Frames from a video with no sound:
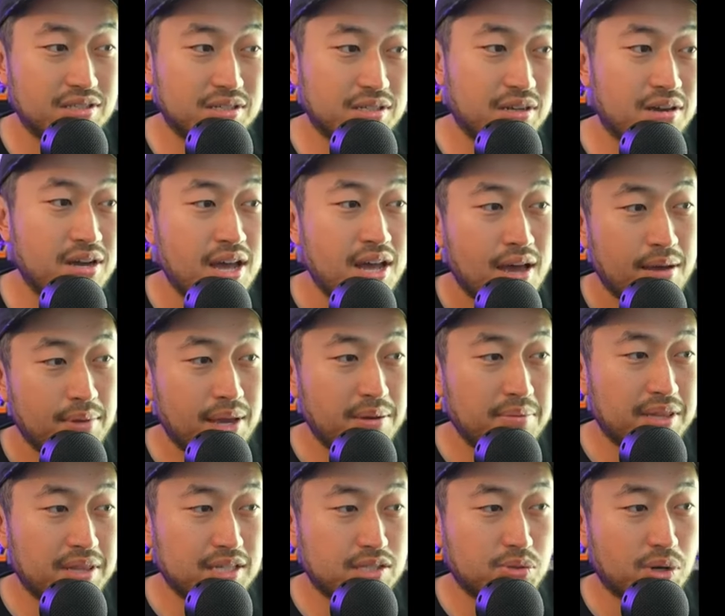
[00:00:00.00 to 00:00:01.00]
So
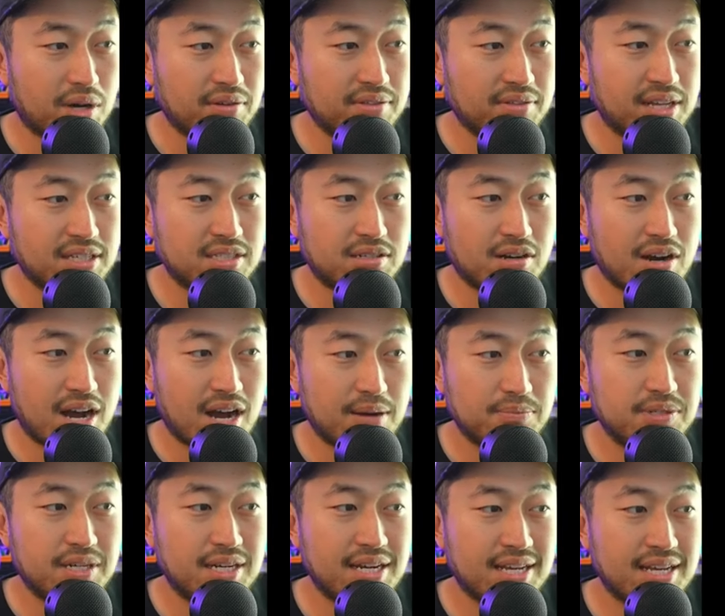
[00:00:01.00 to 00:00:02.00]
maybe this $12,000
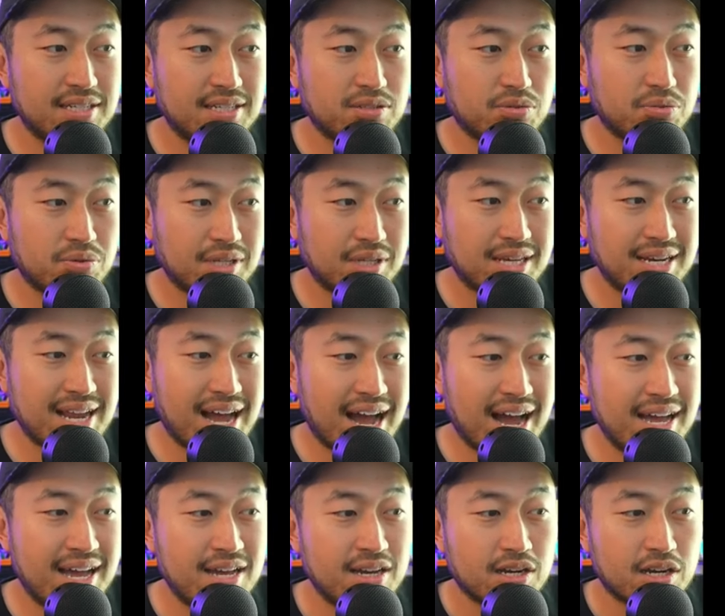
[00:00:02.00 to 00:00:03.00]
option is really
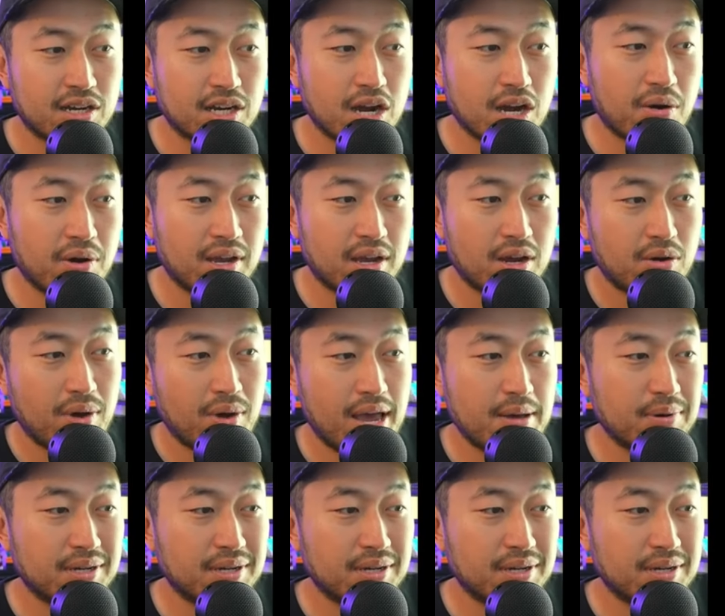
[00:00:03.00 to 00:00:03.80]
not going away.